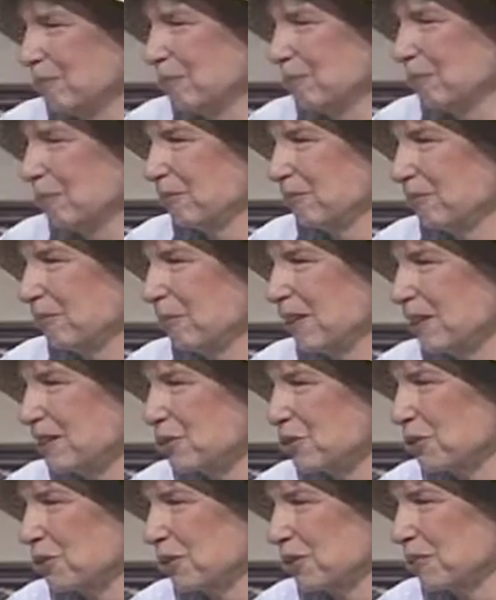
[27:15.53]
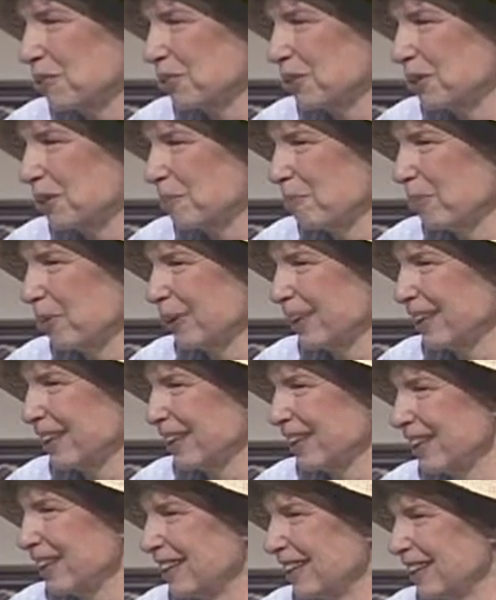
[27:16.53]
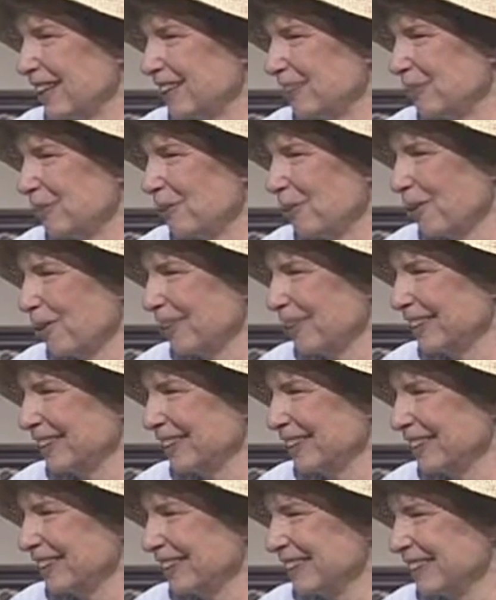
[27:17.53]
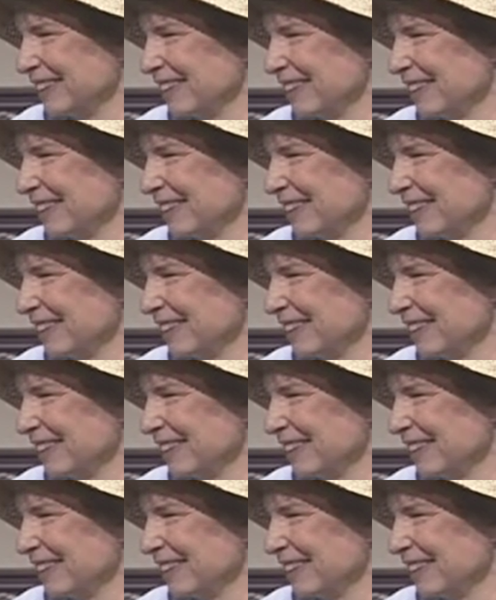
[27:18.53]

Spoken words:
rush home to the boiling kettle of water. And